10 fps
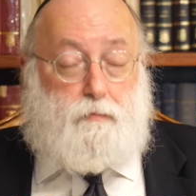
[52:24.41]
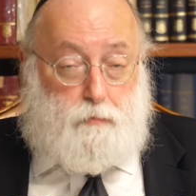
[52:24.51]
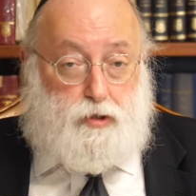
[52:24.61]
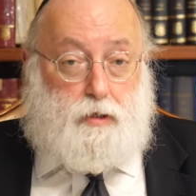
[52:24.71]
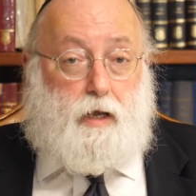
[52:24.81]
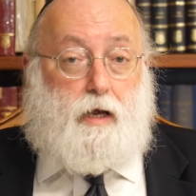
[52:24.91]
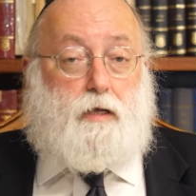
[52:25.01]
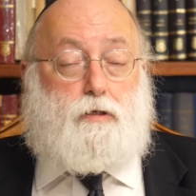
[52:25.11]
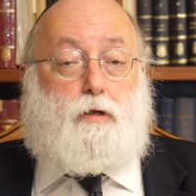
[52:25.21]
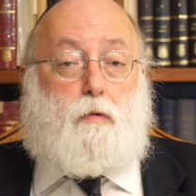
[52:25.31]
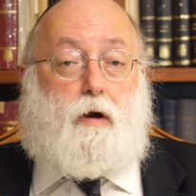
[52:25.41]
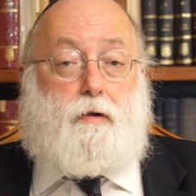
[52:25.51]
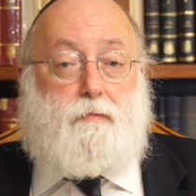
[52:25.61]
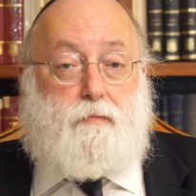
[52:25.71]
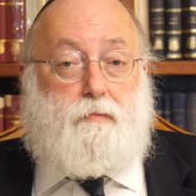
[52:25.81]
Mashiach and so on,
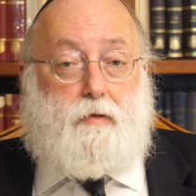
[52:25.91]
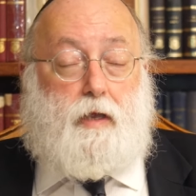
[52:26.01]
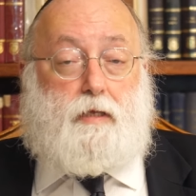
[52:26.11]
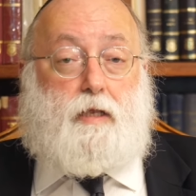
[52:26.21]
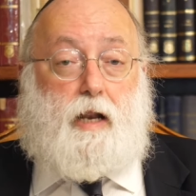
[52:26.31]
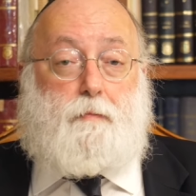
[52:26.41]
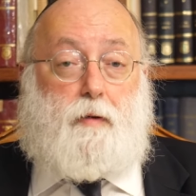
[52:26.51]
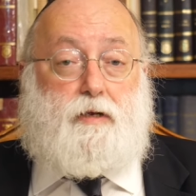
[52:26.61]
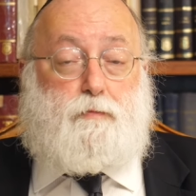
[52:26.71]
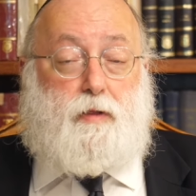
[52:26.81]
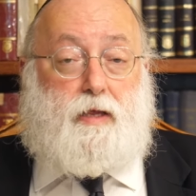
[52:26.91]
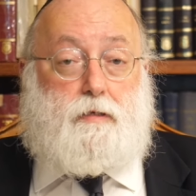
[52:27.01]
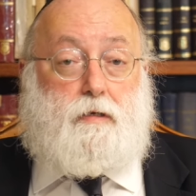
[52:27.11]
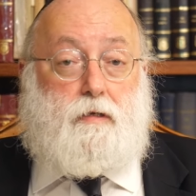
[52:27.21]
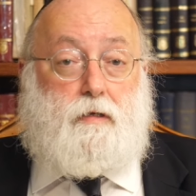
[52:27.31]
as the Rambam
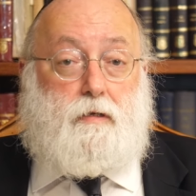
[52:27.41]
explains.